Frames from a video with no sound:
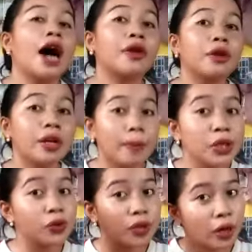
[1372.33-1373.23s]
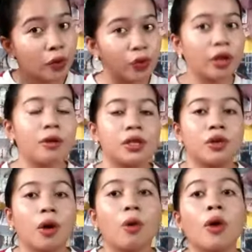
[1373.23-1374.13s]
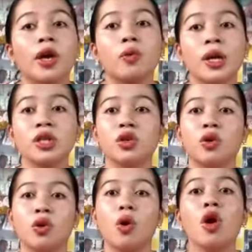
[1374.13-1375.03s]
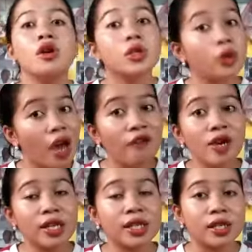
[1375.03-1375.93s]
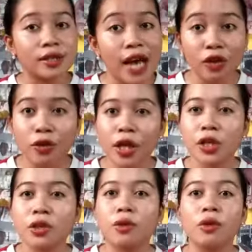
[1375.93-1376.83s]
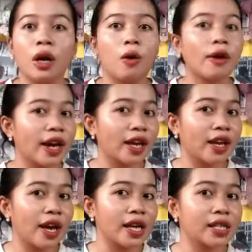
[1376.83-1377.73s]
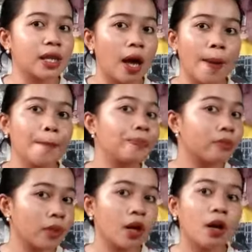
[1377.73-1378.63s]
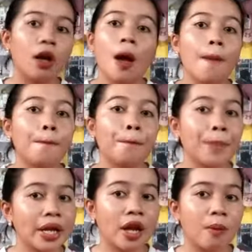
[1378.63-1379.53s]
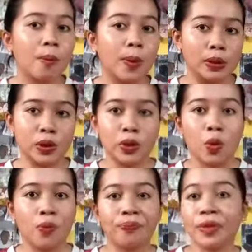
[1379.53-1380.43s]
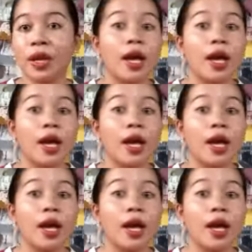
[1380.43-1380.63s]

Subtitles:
Ato lang imagine, no, na'y corona na. So, okay queen, dito ko, no? So, every Saturday, dito ko ga-okay, guys, sa Panabo. So,